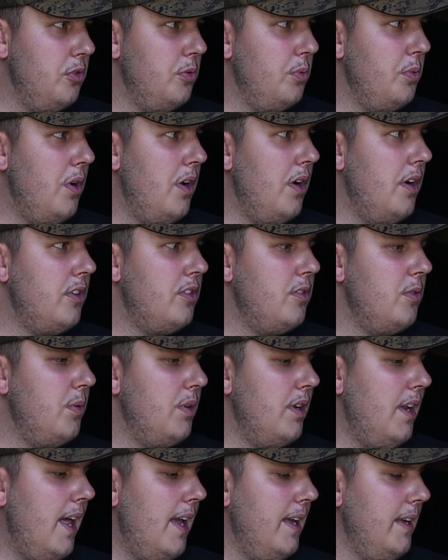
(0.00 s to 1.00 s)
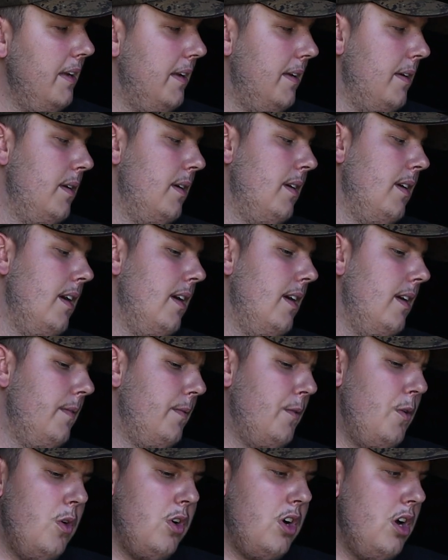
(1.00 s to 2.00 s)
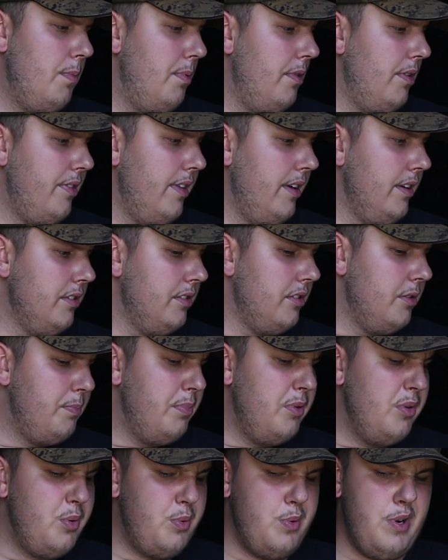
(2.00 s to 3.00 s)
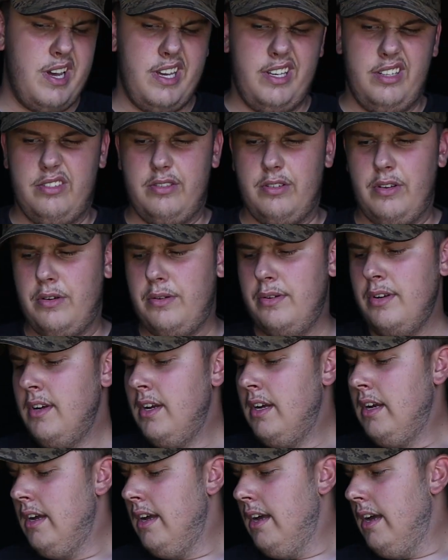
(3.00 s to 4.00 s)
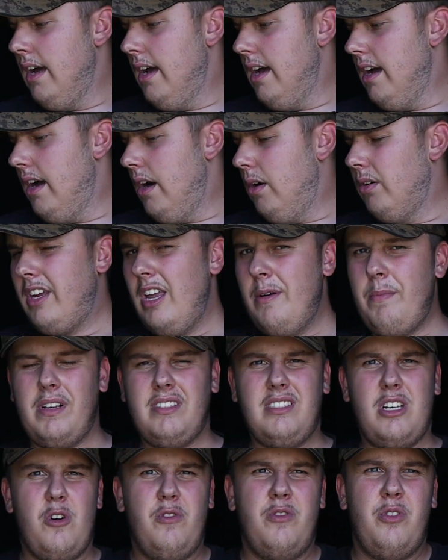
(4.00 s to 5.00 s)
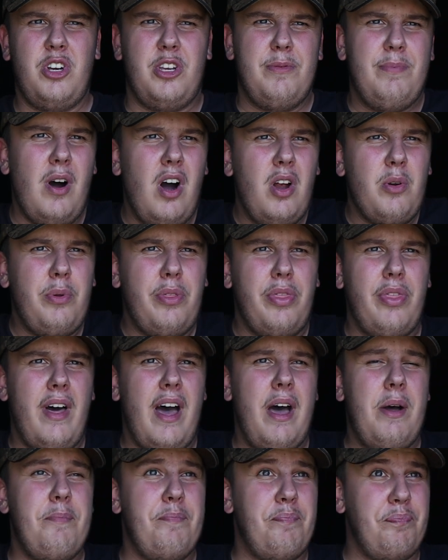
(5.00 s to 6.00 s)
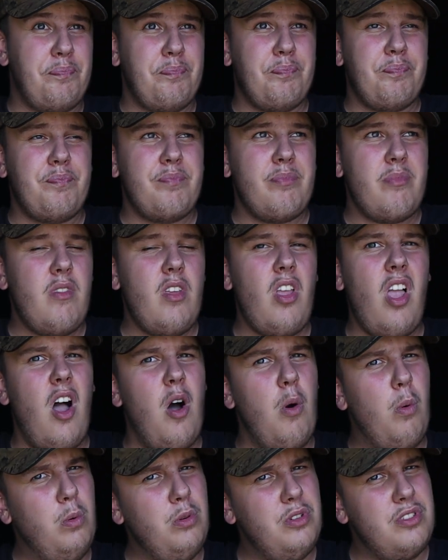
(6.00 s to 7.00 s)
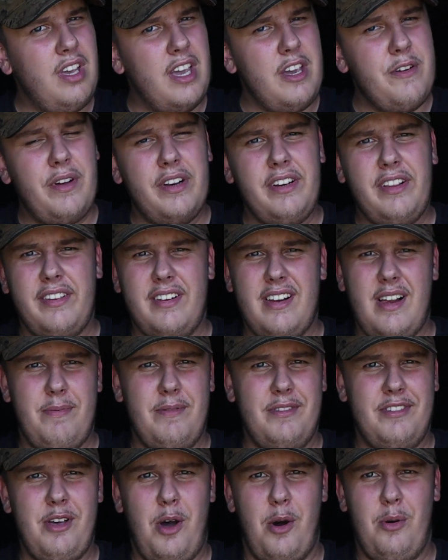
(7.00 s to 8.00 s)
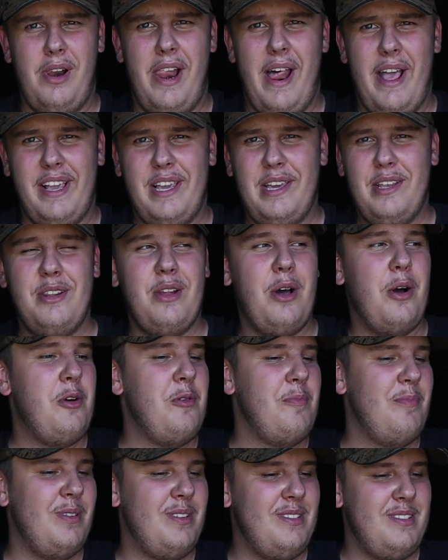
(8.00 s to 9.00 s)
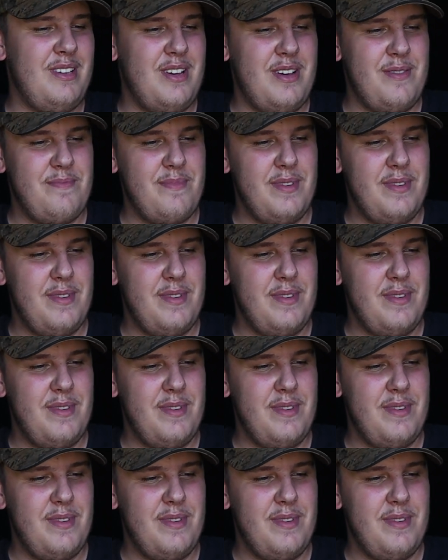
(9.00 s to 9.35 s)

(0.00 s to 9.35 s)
to a lake. I've got a couple of things to put away, so I'll keep myself occupied with that. I would say if anything happens, I'll let you know, but